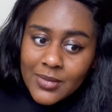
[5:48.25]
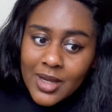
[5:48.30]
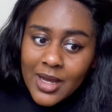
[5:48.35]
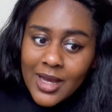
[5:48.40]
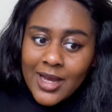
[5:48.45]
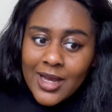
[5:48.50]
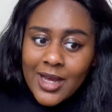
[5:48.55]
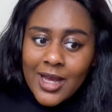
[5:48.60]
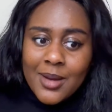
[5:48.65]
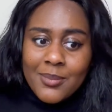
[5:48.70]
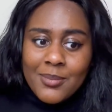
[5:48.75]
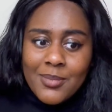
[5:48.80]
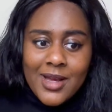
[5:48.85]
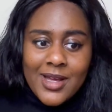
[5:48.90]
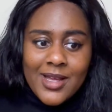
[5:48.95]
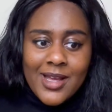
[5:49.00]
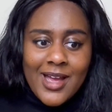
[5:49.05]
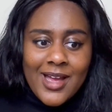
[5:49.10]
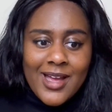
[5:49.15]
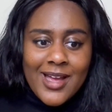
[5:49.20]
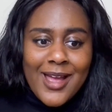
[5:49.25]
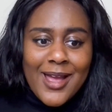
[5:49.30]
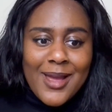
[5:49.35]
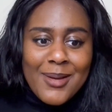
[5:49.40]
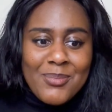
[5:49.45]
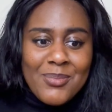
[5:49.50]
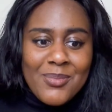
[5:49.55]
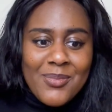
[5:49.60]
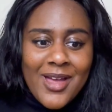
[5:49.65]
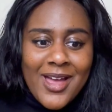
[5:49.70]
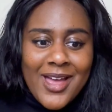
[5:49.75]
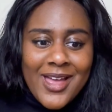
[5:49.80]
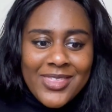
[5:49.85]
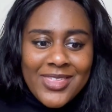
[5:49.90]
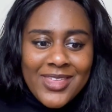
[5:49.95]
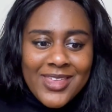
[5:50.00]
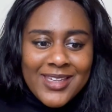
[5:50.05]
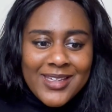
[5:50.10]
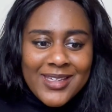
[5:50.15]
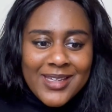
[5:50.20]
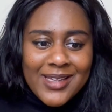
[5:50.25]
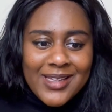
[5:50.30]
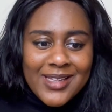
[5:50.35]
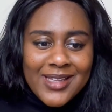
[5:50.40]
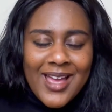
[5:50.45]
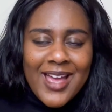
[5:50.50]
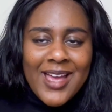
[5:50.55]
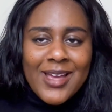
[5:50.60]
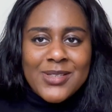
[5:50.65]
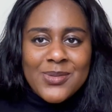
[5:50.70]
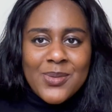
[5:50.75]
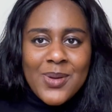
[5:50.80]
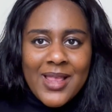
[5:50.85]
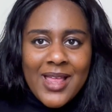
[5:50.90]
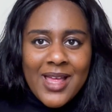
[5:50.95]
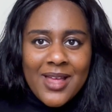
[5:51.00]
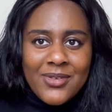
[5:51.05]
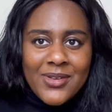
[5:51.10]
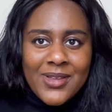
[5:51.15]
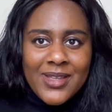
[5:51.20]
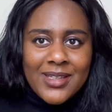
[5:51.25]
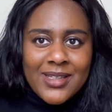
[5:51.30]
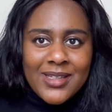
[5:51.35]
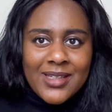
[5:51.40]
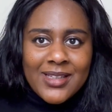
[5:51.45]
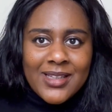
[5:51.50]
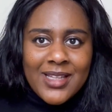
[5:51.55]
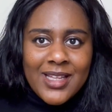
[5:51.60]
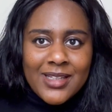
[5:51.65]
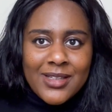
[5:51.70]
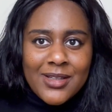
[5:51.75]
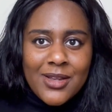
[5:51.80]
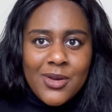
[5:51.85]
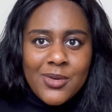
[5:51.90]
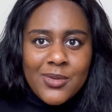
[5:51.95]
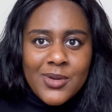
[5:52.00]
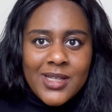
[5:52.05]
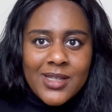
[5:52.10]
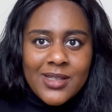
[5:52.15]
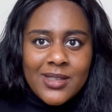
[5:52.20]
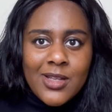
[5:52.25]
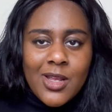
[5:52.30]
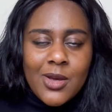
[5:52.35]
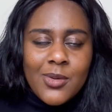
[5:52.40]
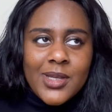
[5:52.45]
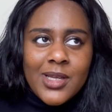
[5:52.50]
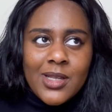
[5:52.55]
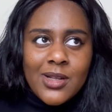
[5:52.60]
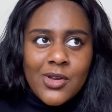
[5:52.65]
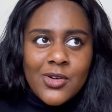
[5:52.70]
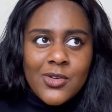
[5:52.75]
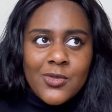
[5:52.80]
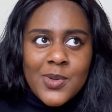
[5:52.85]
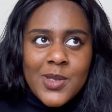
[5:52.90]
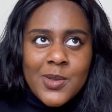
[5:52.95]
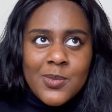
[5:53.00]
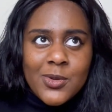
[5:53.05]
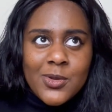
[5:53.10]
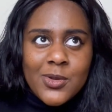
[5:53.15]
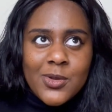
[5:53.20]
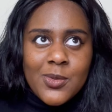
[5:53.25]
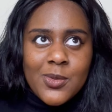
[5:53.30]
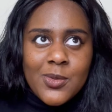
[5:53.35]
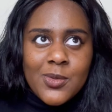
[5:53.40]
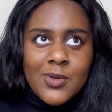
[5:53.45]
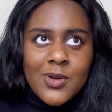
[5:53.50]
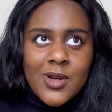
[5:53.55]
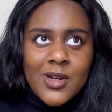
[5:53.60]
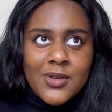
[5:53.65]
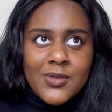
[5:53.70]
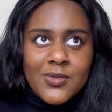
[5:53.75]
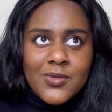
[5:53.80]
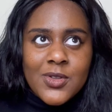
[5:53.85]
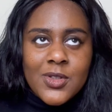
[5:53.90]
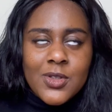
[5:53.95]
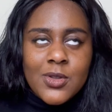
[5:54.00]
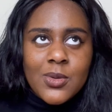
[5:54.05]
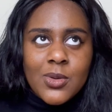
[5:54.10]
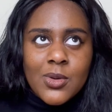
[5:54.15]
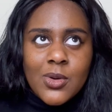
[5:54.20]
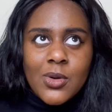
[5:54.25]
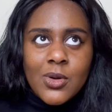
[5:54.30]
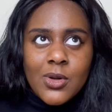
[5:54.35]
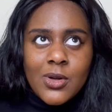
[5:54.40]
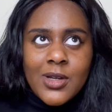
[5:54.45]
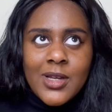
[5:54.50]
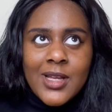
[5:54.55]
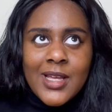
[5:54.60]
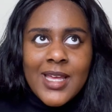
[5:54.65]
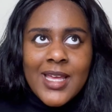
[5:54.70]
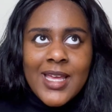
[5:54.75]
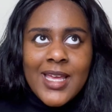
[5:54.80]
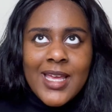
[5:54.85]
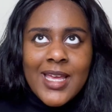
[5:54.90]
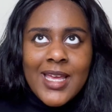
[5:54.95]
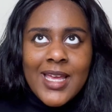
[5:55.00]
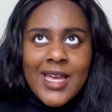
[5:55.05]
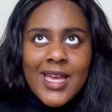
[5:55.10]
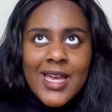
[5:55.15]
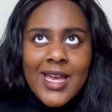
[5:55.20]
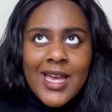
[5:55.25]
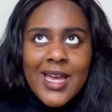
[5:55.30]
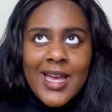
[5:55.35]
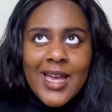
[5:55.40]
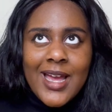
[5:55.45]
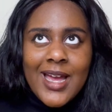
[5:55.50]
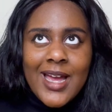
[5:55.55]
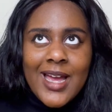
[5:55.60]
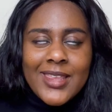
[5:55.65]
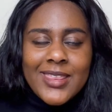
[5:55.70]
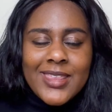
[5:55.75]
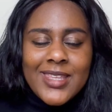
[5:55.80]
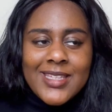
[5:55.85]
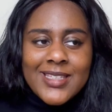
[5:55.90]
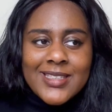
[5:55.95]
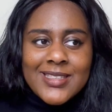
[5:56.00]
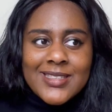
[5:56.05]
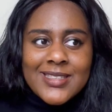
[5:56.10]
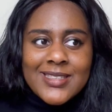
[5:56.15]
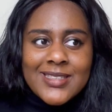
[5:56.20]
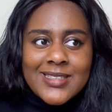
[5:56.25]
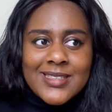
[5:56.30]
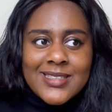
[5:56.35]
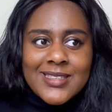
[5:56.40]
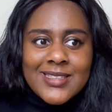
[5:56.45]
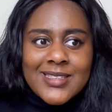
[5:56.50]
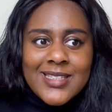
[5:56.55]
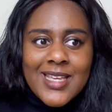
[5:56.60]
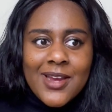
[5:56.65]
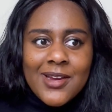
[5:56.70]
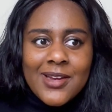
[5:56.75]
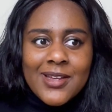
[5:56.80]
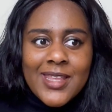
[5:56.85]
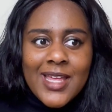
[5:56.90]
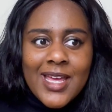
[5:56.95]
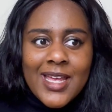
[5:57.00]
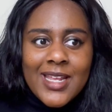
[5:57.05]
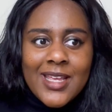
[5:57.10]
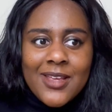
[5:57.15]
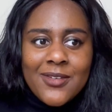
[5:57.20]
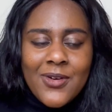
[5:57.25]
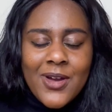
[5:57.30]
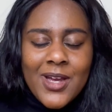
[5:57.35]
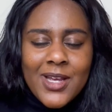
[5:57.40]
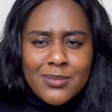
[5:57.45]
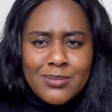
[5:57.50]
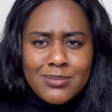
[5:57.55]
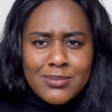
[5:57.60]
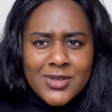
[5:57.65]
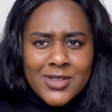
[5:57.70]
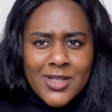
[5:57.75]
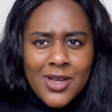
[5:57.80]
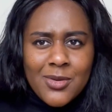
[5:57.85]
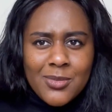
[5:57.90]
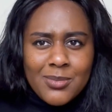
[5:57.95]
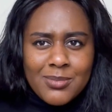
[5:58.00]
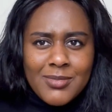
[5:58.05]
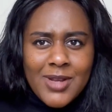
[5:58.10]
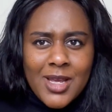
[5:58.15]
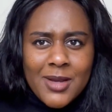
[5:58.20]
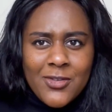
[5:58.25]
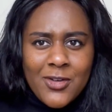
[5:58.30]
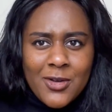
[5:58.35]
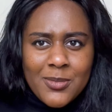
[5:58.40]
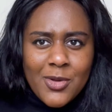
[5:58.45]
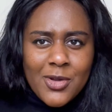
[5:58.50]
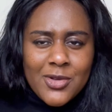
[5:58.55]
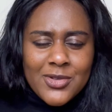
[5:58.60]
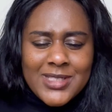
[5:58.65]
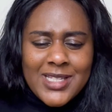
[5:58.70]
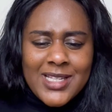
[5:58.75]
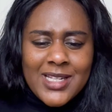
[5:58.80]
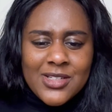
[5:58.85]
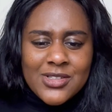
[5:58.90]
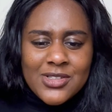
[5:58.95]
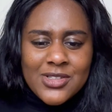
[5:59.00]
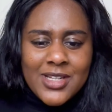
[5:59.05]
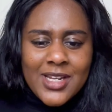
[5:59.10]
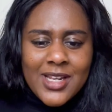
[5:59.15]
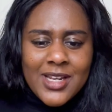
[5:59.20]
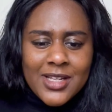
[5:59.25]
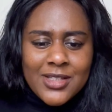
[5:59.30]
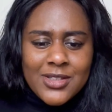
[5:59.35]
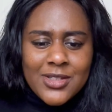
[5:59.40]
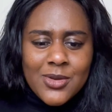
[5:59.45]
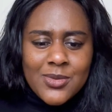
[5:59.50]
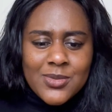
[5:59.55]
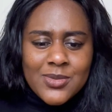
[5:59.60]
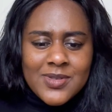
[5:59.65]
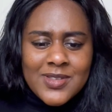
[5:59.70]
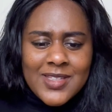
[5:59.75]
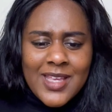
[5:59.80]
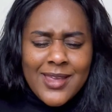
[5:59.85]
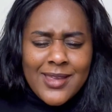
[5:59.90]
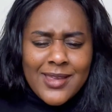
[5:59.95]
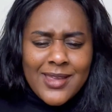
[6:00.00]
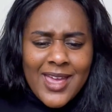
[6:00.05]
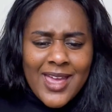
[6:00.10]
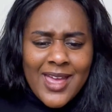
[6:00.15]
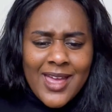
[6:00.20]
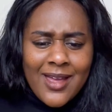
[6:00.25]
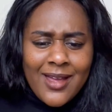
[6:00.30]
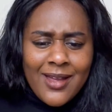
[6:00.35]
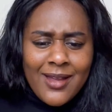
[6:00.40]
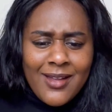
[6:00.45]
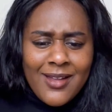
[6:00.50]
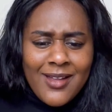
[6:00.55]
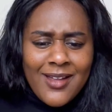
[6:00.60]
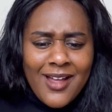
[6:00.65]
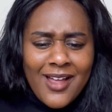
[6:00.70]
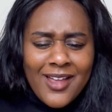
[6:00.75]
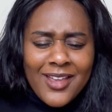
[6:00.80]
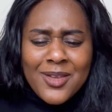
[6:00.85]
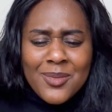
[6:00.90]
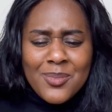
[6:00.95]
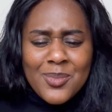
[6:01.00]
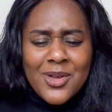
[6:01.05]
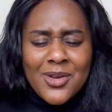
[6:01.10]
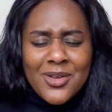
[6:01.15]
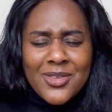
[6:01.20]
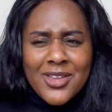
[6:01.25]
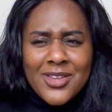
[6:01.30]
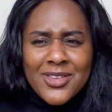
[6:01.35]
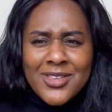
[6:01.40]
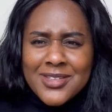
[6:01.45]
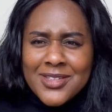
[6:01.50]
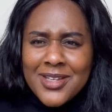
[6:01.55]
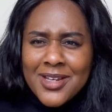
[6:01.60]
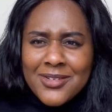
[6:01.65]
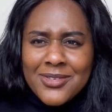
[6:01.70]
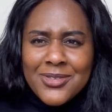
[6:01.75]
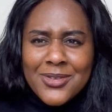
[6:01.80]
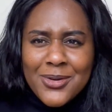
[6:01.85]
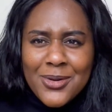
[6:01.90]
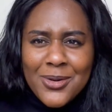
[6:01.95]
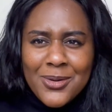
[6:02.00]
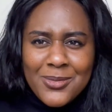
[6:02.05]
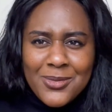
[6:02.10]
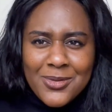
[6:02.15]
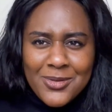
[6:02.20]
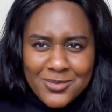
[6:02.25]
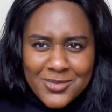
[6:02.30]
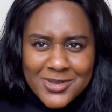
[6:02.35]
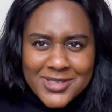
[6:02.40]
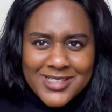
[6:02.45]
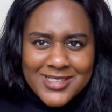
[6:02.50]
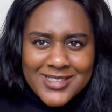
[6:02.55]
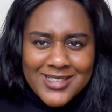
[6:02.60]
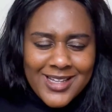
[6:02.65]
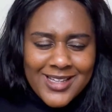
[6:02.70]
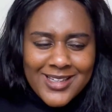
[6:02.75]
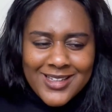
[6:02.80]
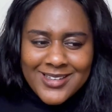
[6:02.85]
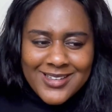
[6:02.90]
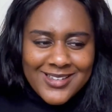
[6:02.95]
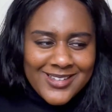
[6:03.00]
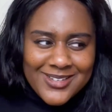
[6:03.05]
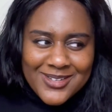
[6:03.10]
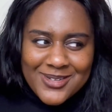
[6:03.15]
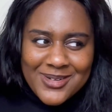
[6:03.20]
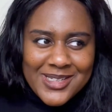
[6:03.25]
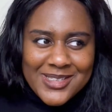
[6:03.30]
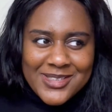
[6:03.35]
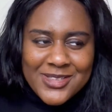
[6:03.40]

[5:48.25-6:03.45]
I think as well, having like knowing a lot of people who kind of do law, I think it's scary that if I'm not diligent and I don't take care, I can be on the other side of the courtroom, which is like quite a